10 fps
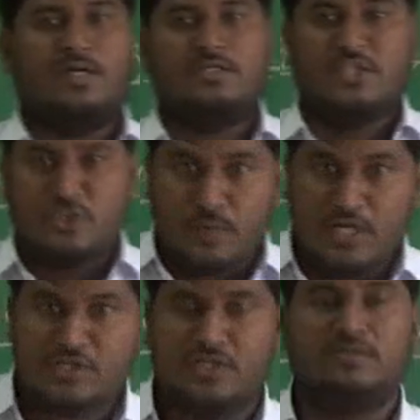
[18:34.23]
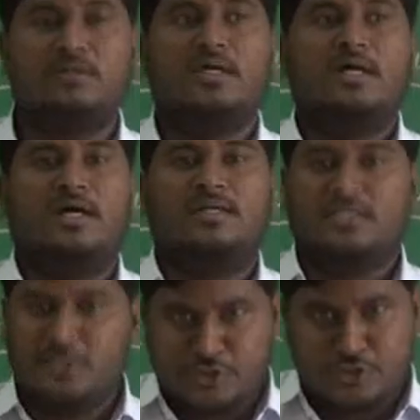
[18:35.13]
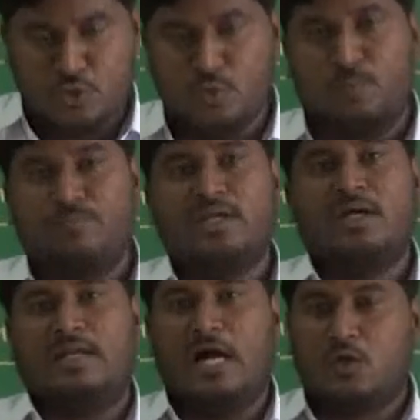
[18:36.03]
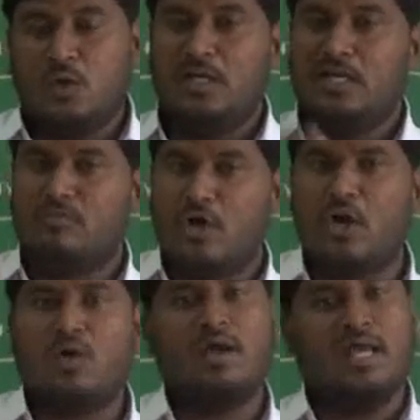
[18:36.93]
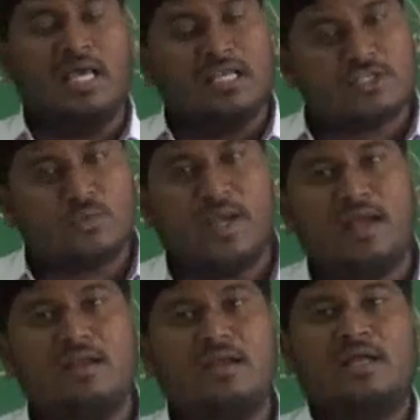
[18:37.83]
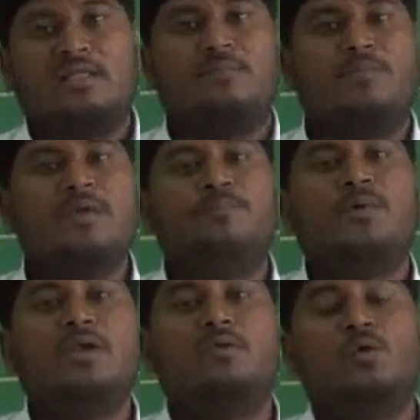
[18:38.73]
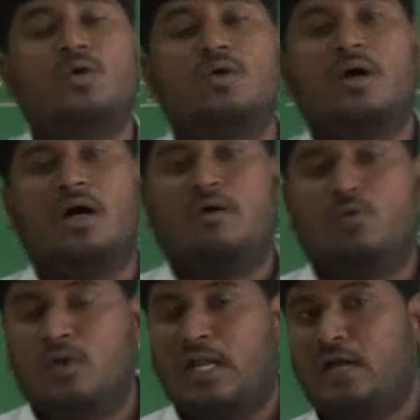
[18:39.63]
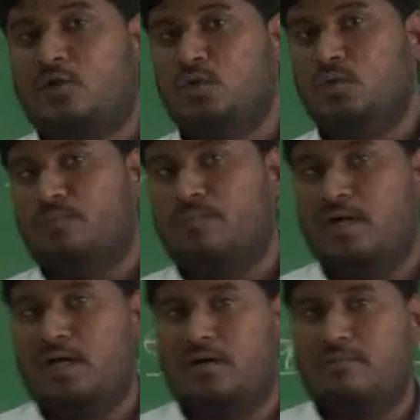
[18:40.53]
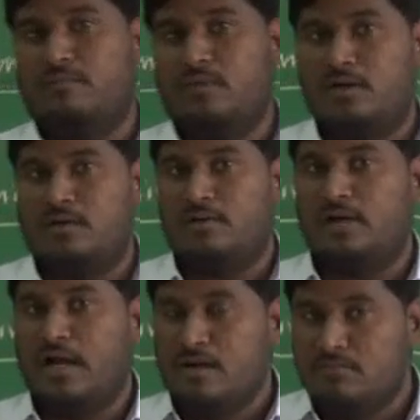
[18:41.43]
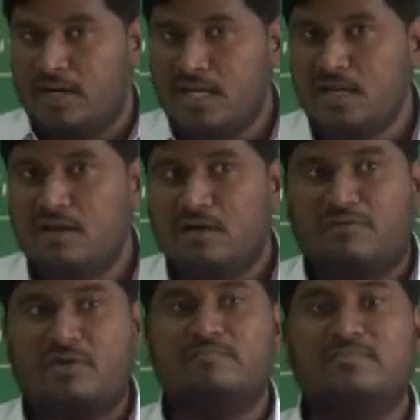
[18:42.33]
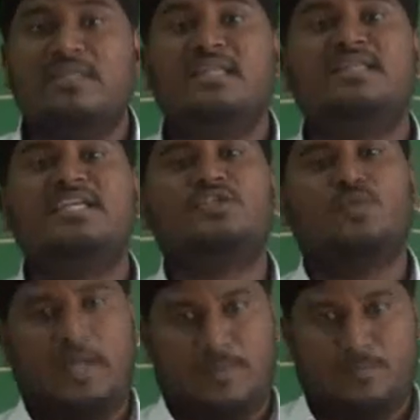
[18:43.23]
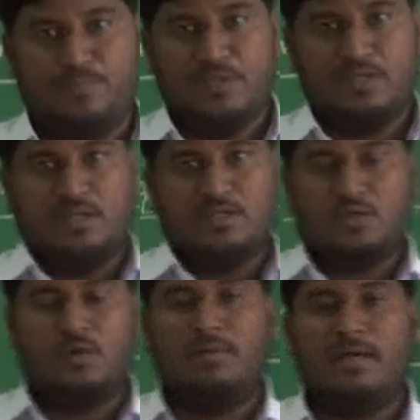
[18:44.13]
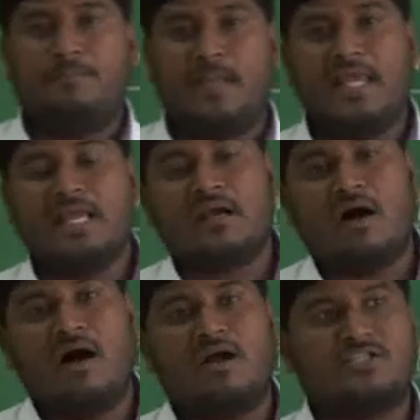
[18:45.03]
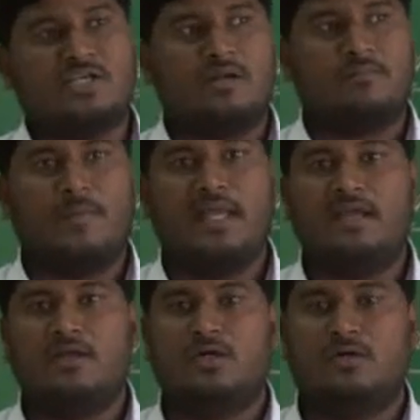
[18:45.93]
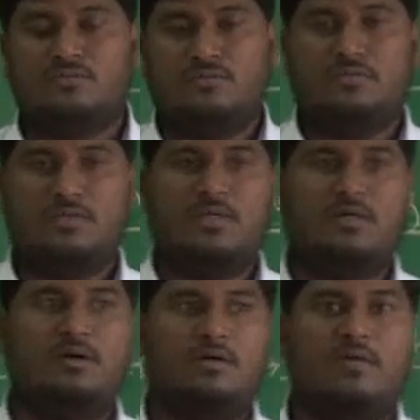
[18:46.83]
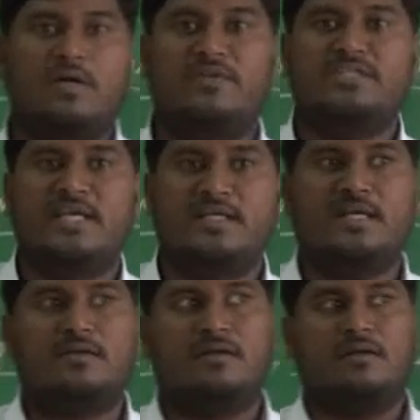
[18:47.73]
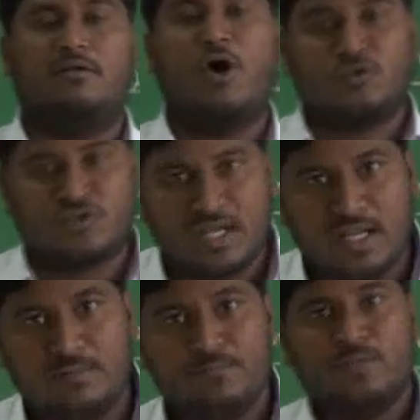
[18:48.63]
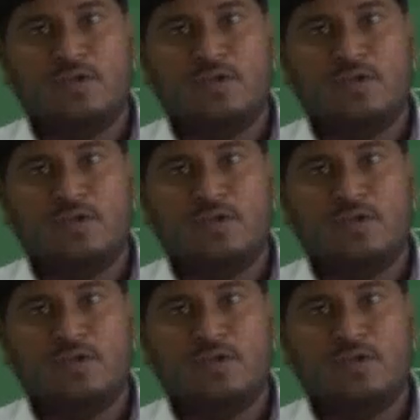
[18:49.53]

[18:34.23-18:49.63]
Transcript: situation. This is true not only in Monaco, elsewhere the people would like to earn money from this way. So by playing cards or playing, you know, lottery,